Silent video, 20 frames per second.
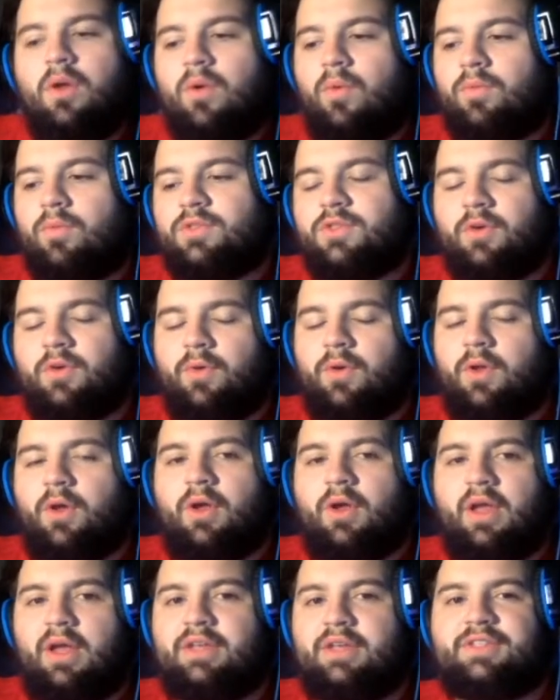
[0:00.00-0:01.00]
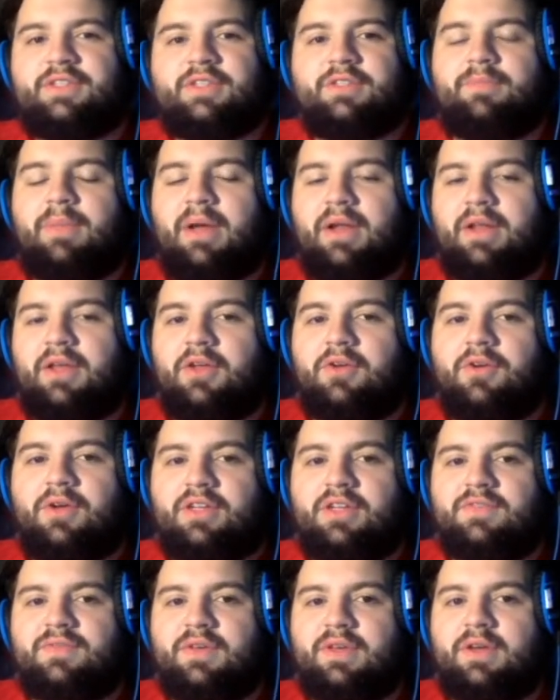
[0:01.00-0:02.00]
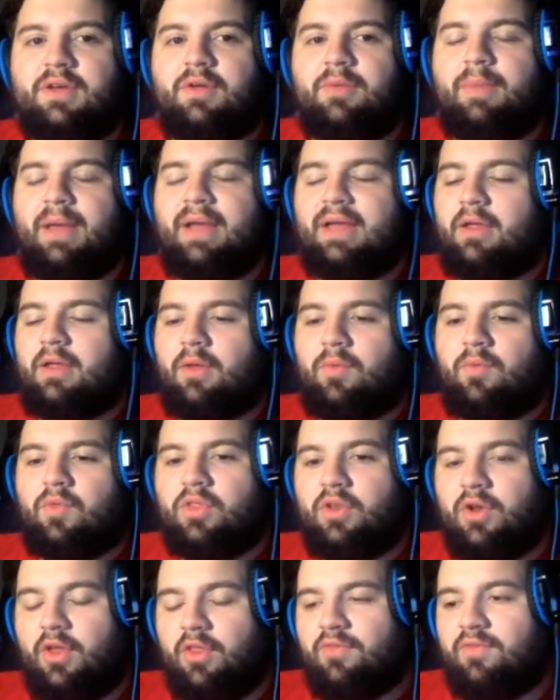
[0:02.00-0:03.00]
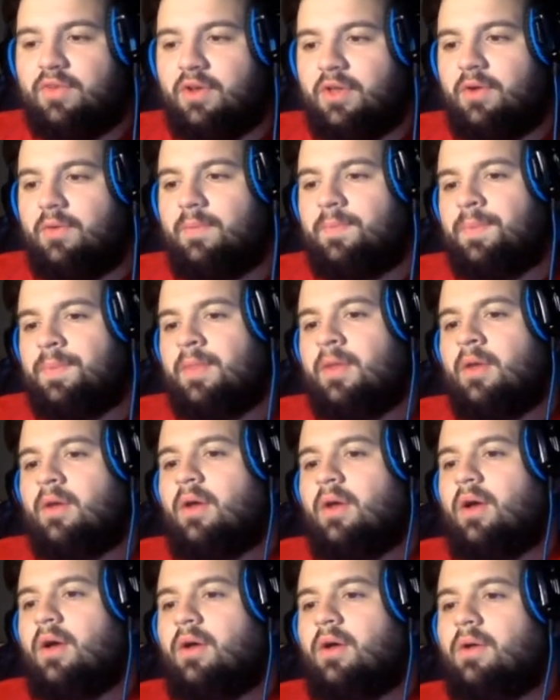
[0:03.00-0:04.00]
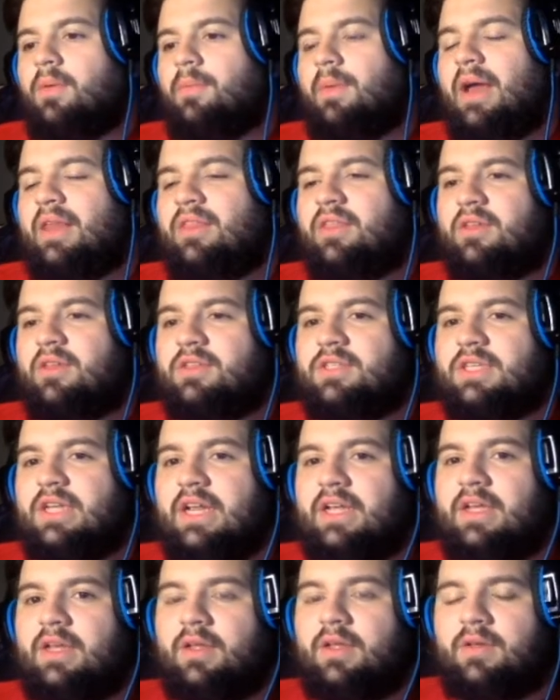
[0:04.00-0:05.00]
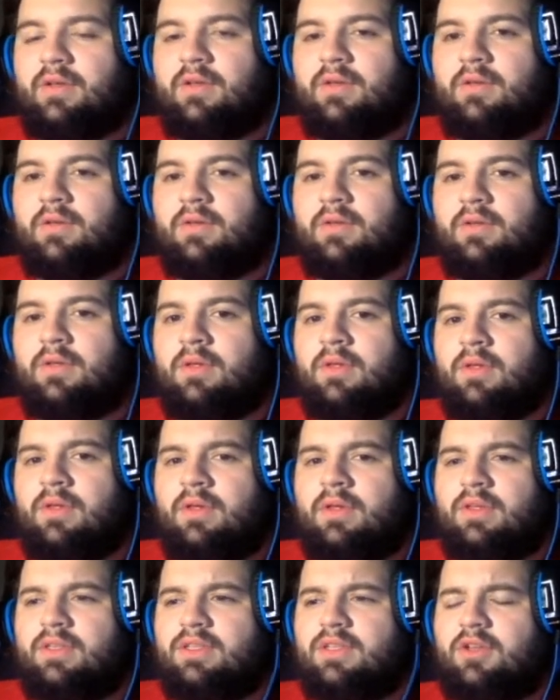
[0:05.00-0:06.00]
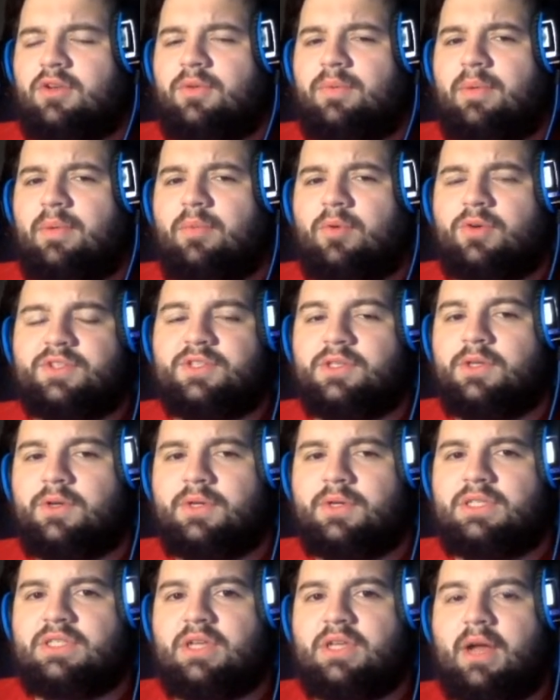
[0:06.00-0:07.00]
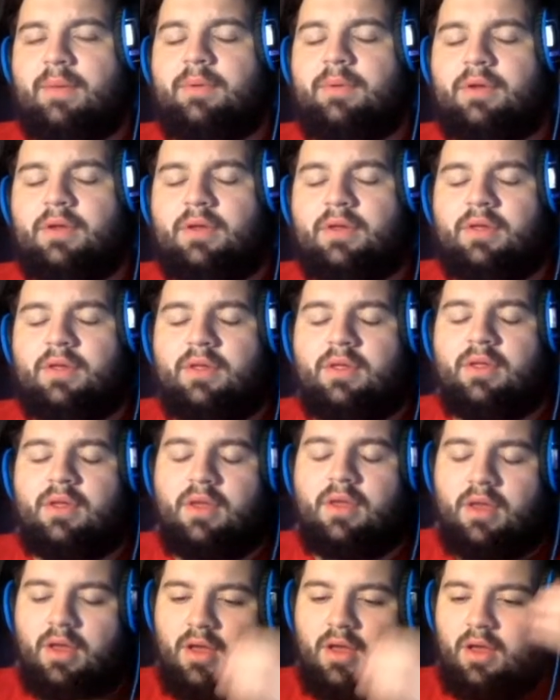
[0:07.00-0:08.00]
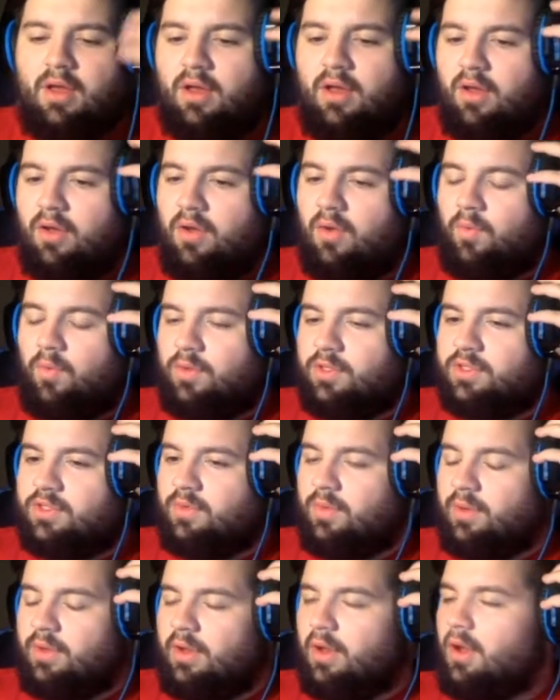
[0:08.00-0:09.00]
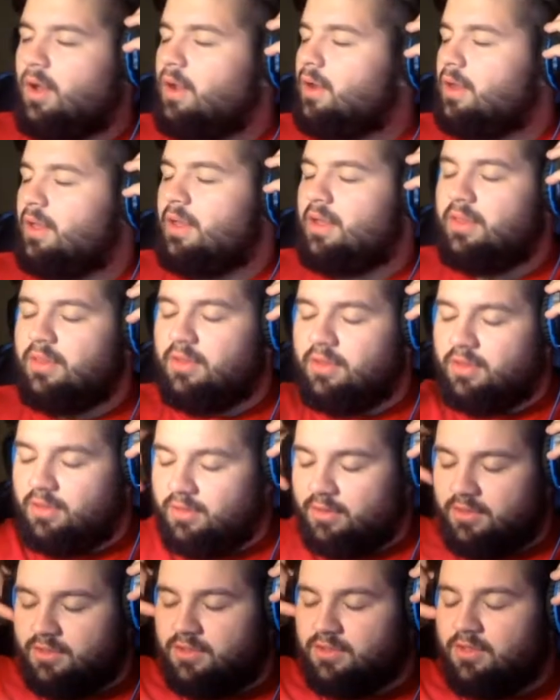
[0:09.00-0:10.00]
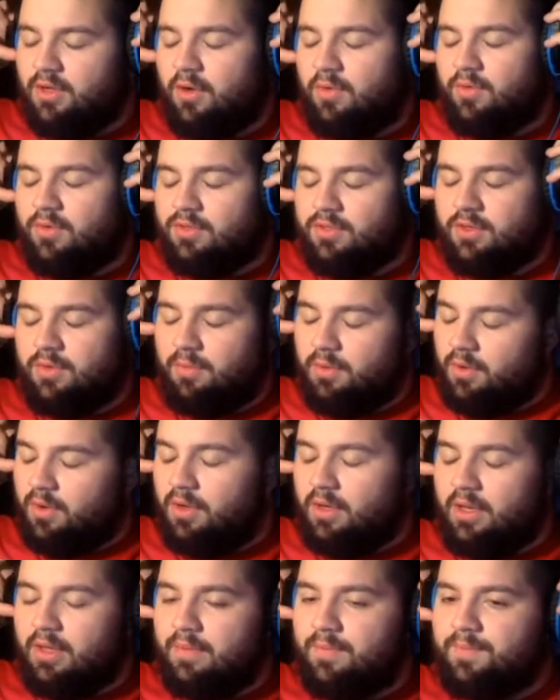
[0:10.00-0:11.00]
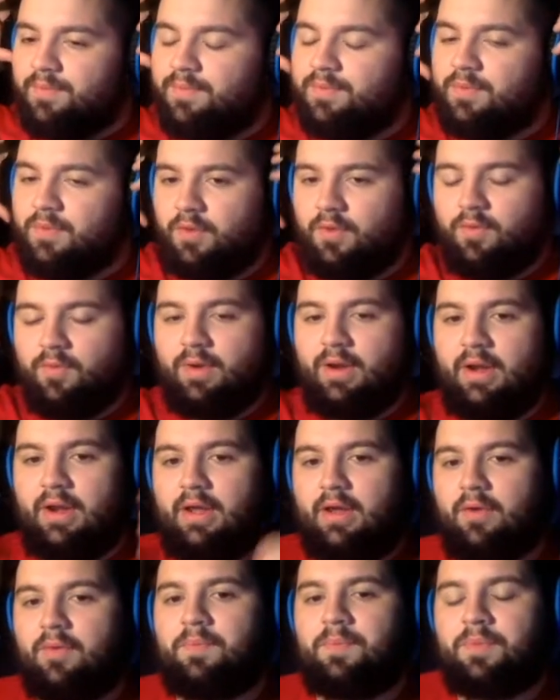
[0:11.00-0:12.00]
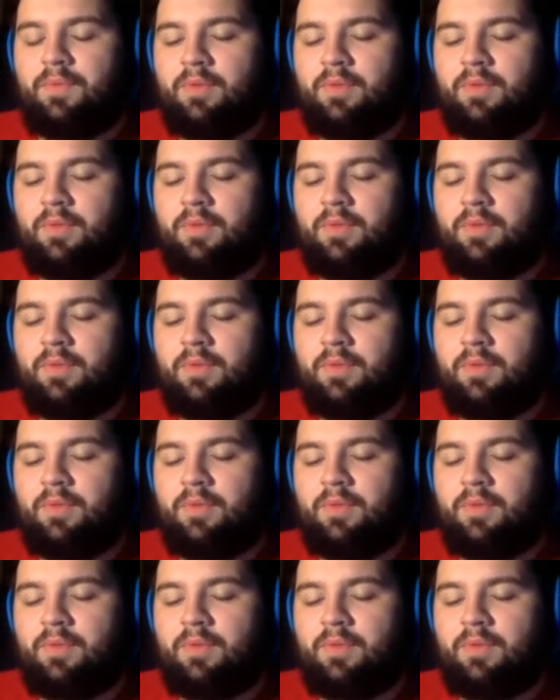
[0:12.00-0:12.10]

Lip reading: What's going on, guys? It's Bounty Hunter XBL back again with another video. I think today it's a little bit more serious topic on what's going on in the Star Wars community right now.